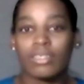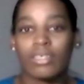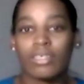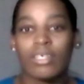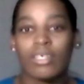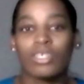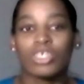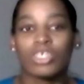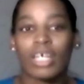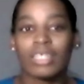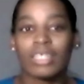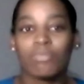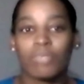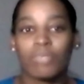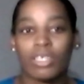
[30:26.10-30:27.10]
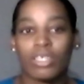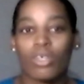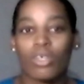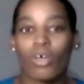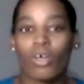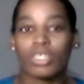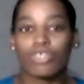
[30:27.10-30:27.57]
chest pain,
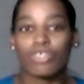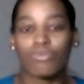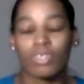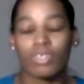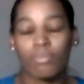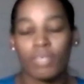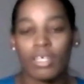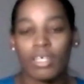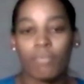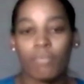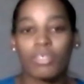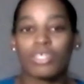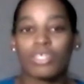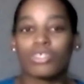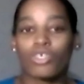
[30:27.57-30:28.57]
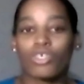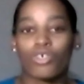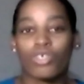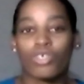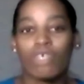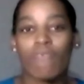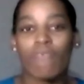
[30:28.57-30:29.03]
or dysrhythmia, because
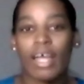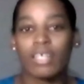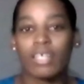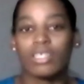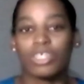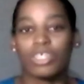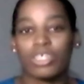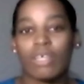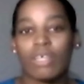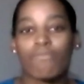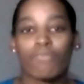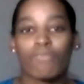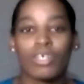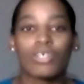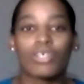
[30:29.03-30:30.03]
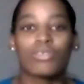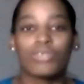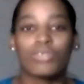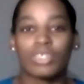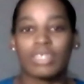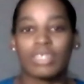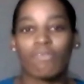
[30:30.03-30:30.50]
early recognition of
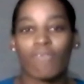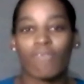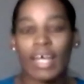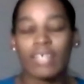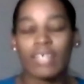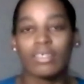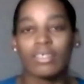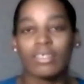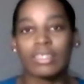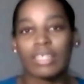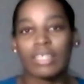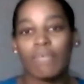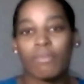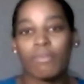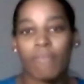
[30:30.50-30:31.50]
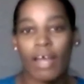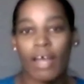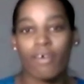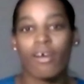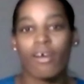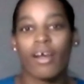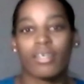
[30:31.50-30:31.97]
reocclusion is vital to save the
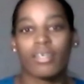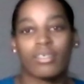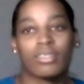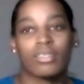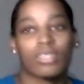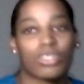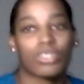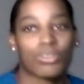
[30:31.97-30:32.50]
myocardial tissue.